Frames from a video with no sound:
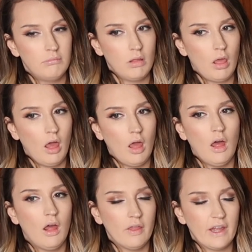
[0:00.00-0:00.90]

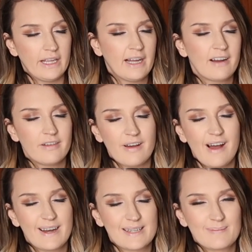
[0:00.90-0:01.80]
bleh, and like I don't know
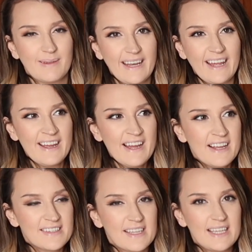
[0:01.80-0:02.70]
how to explain it.
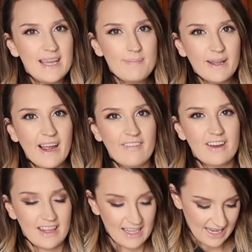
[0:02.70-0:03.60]
So like keeping
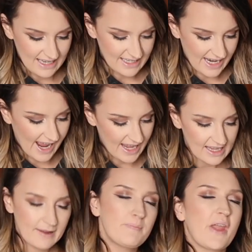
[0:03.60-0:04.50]
everything in
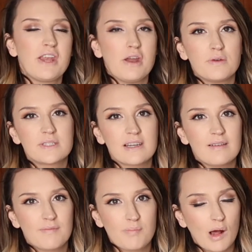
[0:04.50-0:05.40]
tight, I know is
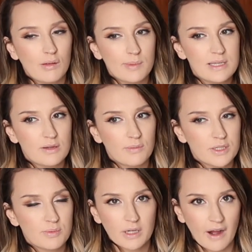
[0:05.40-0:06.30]
gonna probably be so
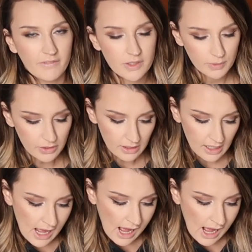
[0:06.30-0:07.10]
much more comfortable.